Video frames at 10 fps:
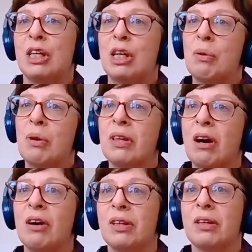you know,
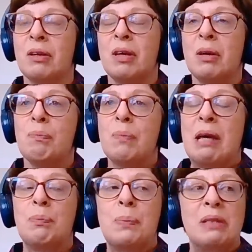are the
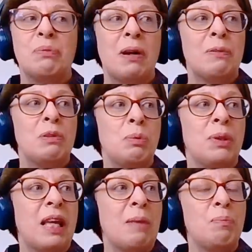male midwives
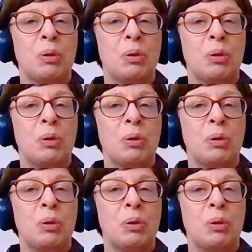with their